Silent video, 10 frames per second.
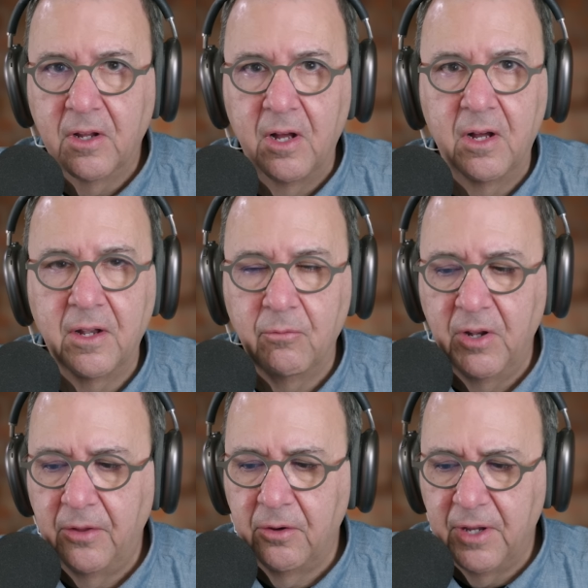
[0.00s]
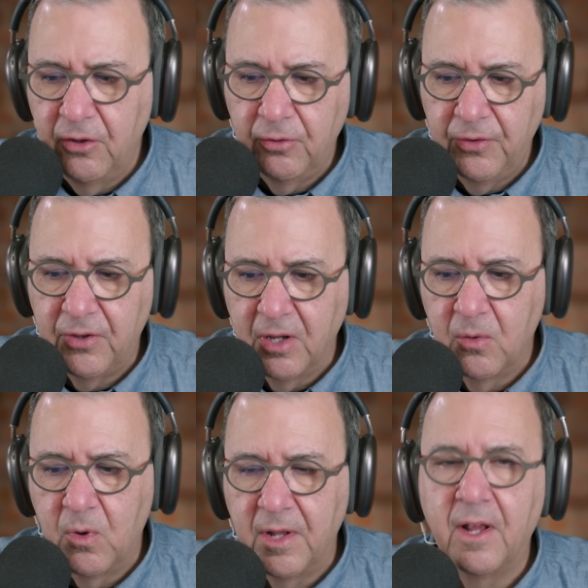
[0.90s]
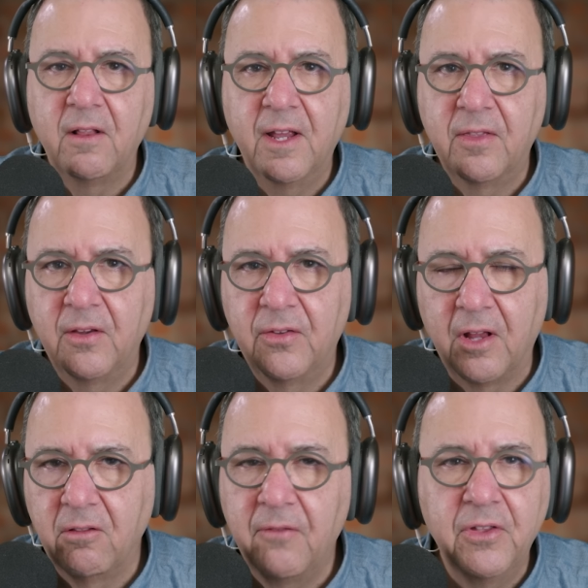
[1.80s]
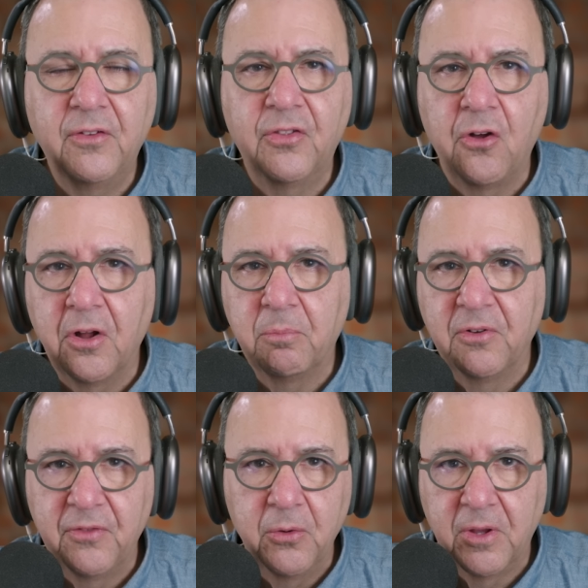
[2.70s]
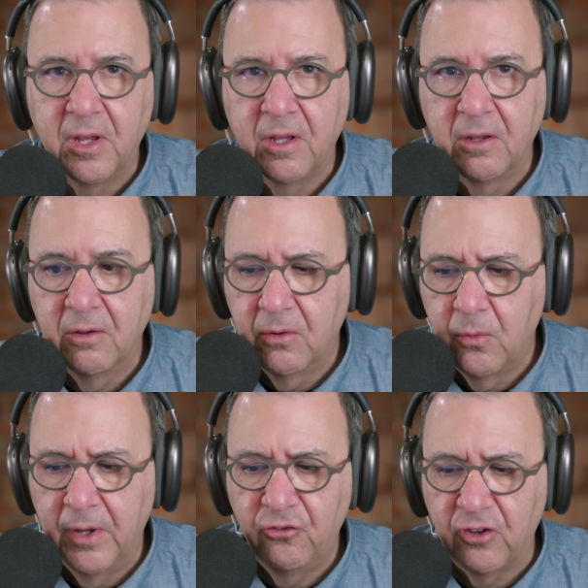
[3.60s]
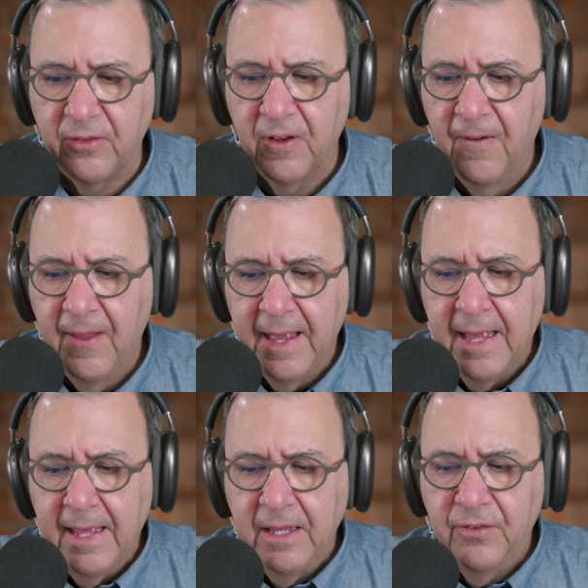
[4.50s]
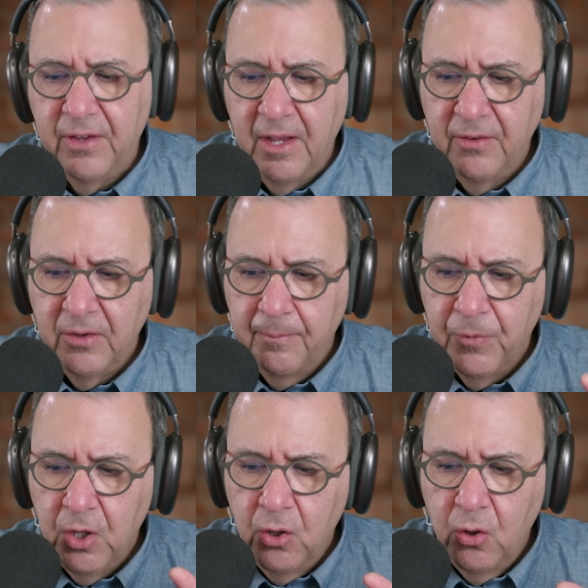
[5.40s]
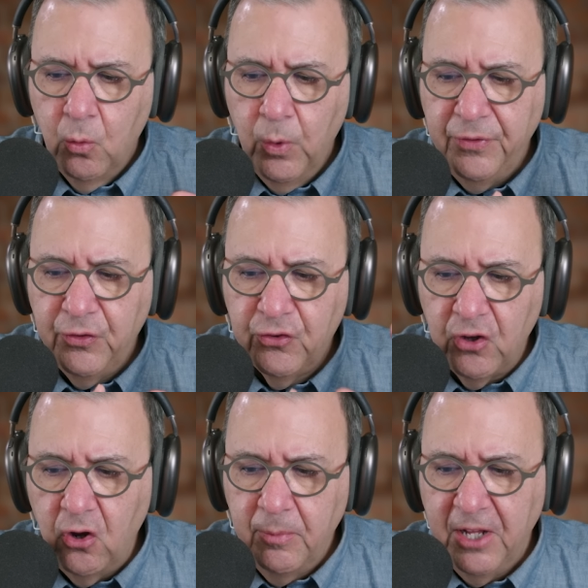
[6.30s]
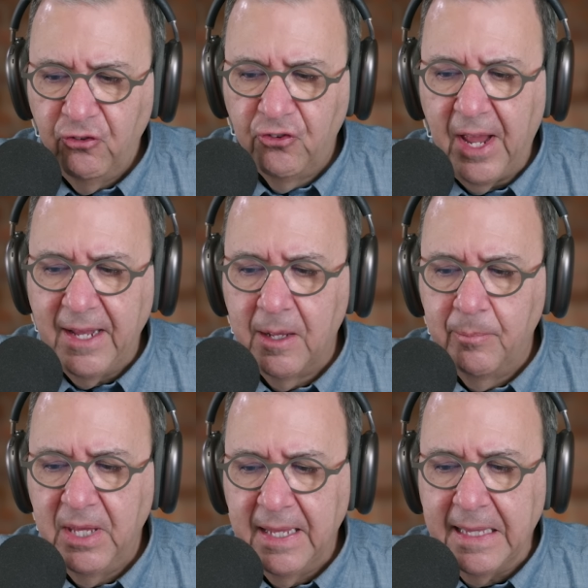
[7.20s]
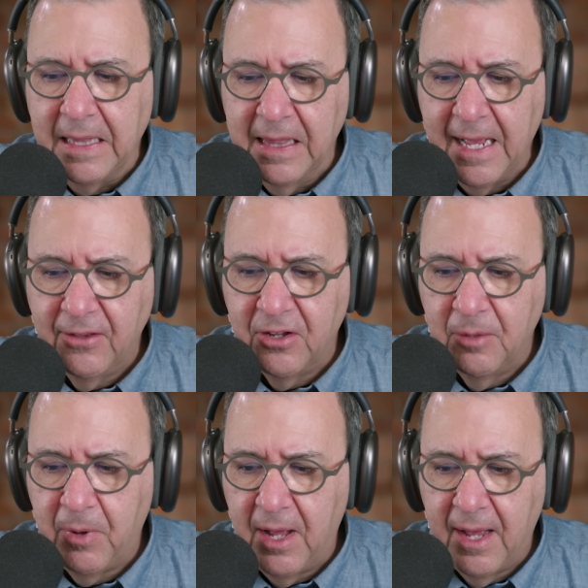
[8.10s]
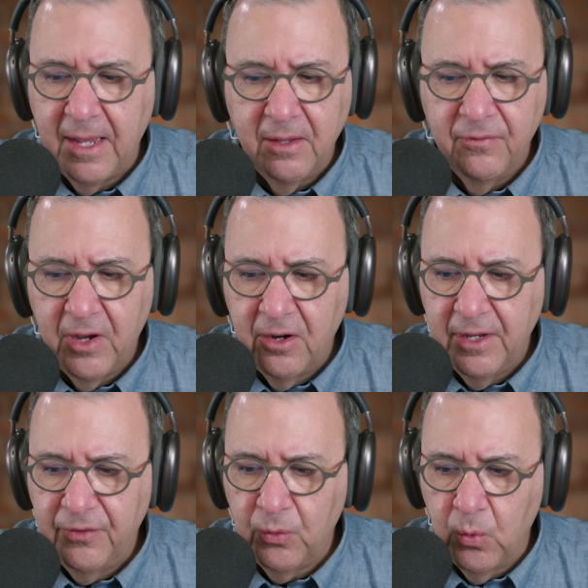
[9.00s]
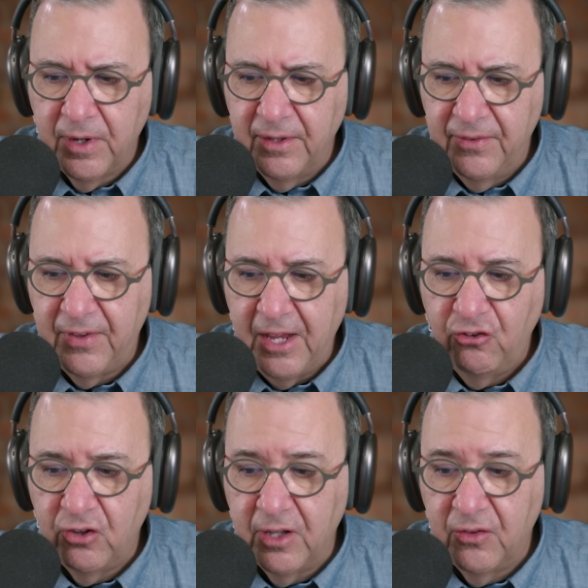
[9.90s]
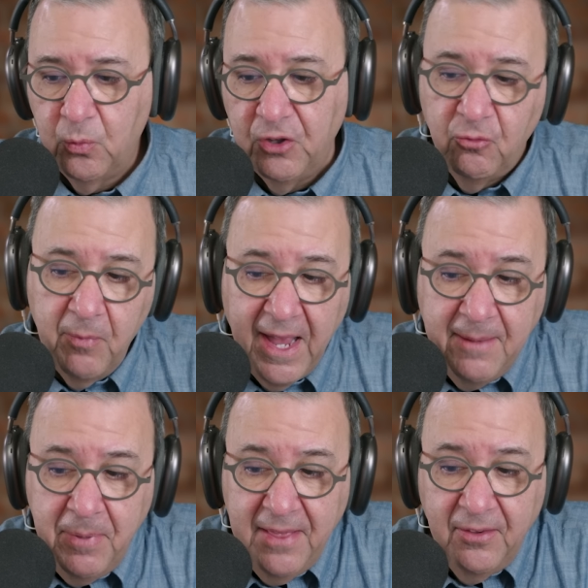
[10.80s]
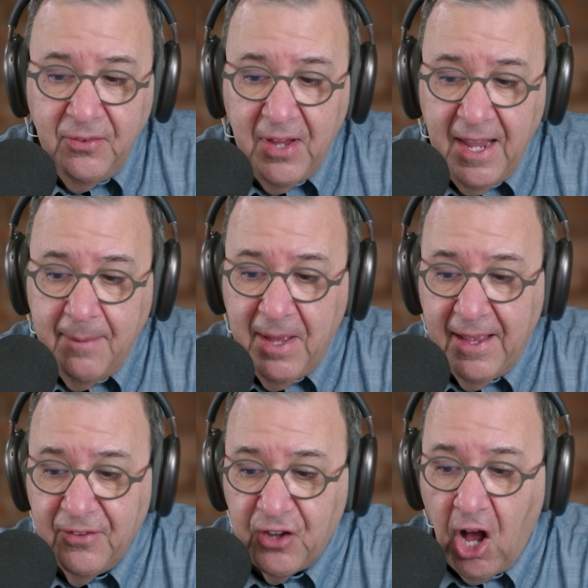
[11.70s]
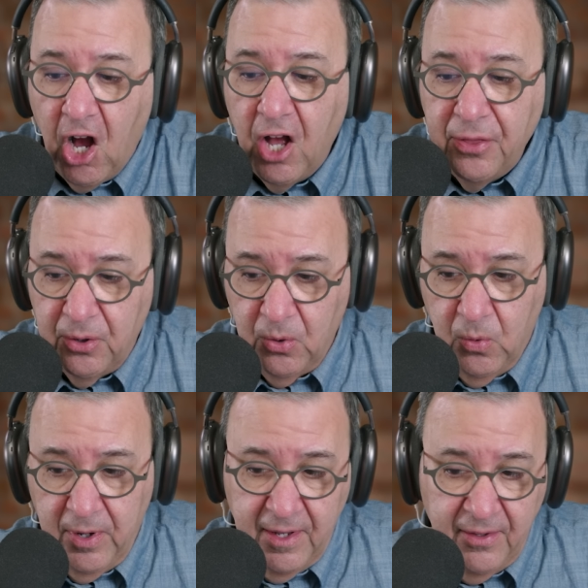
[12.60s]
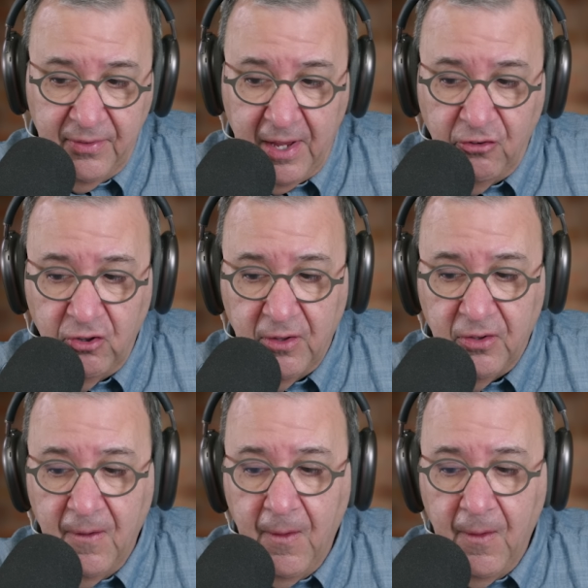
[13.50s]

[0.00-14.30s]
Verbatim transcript: Khan, another interesting one. I like these. I love these thought-provoking questions. He says, with so much data being collected by various organizations, which might be the same as other organizations,